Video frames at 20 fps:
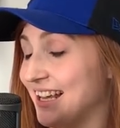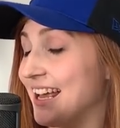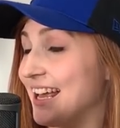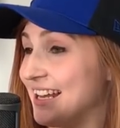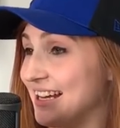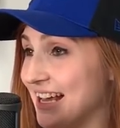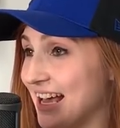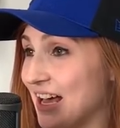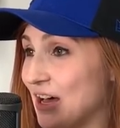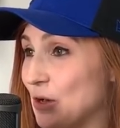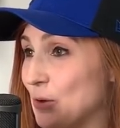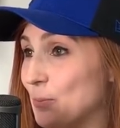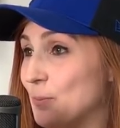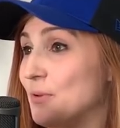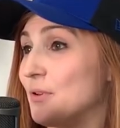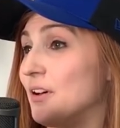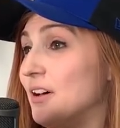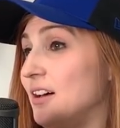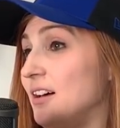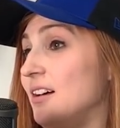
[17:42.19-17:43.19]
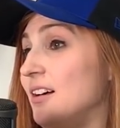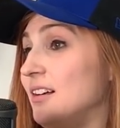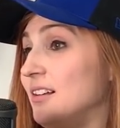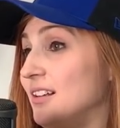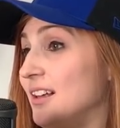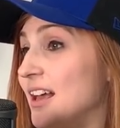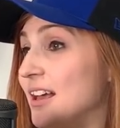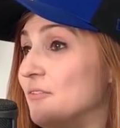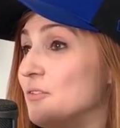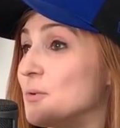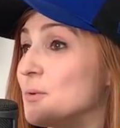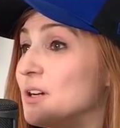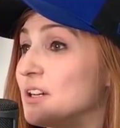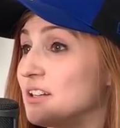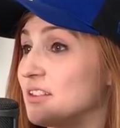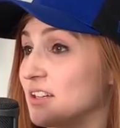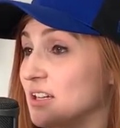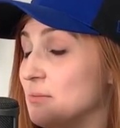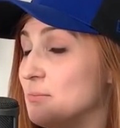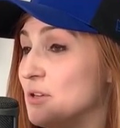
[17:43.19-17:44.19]
and help uh, everyone
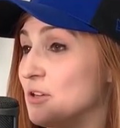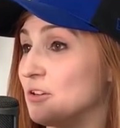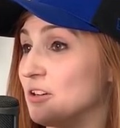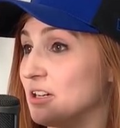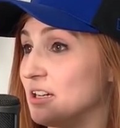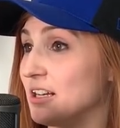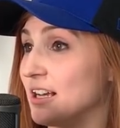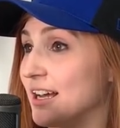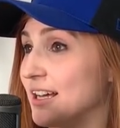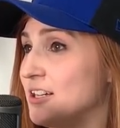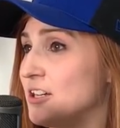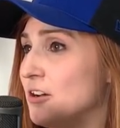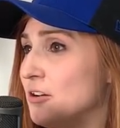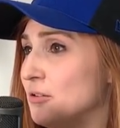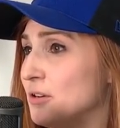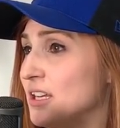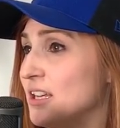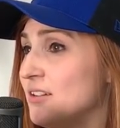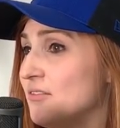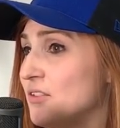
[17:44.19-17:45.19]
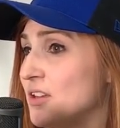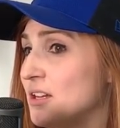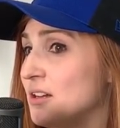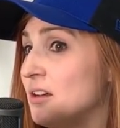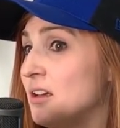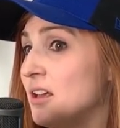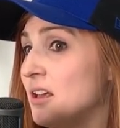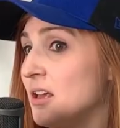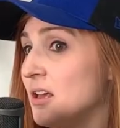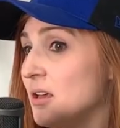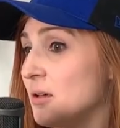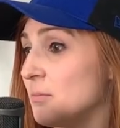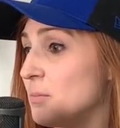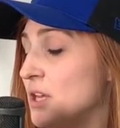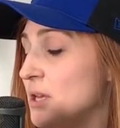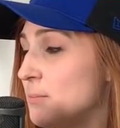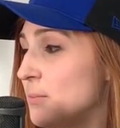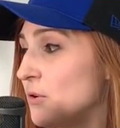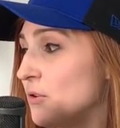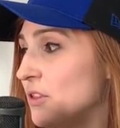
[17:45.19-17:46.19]
in the community. I know even
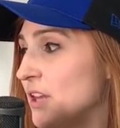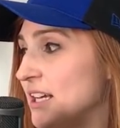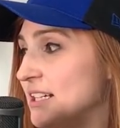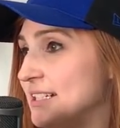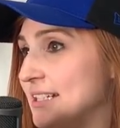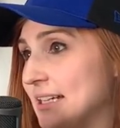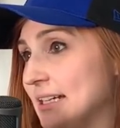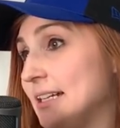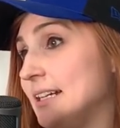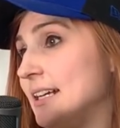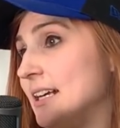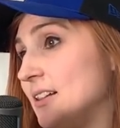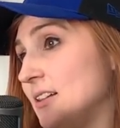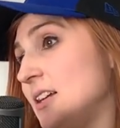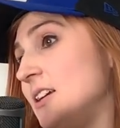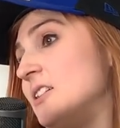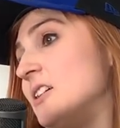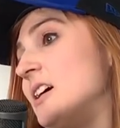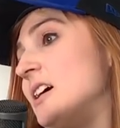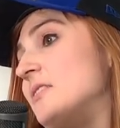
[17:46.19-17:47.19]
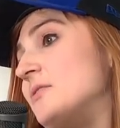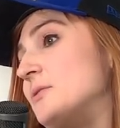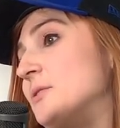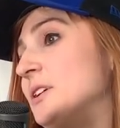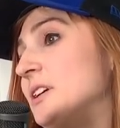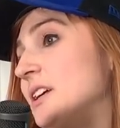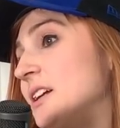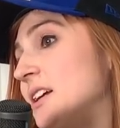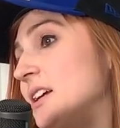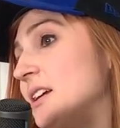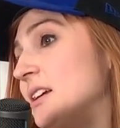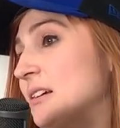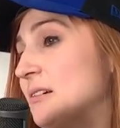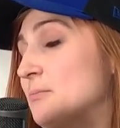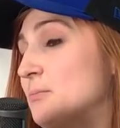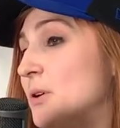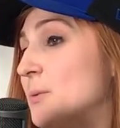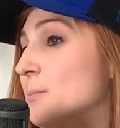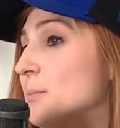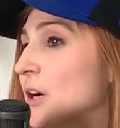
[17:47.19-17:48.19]
people that didn't get laid off were getting
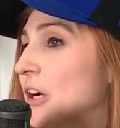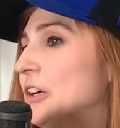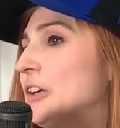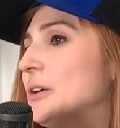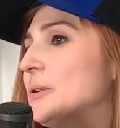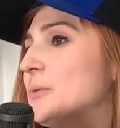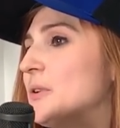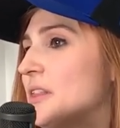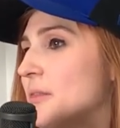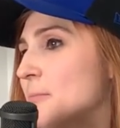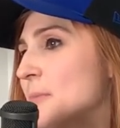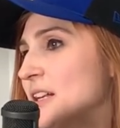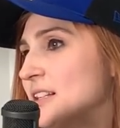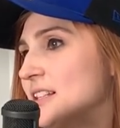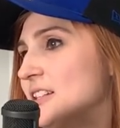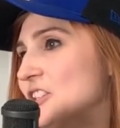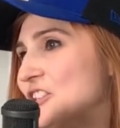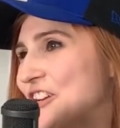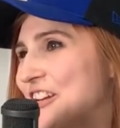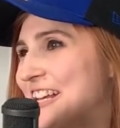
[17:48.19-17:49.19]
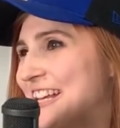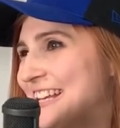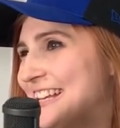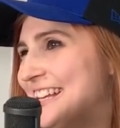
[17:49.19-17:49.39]
bombarded with messages.